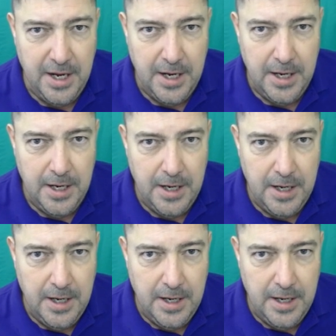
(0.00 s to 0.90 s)

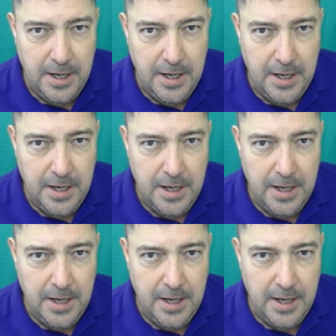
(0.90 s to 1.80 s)

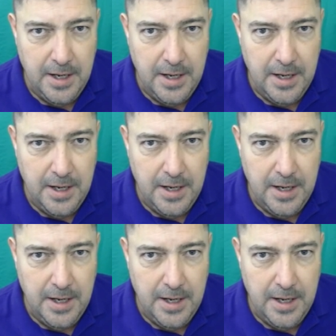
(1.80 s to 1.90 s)
[no speech]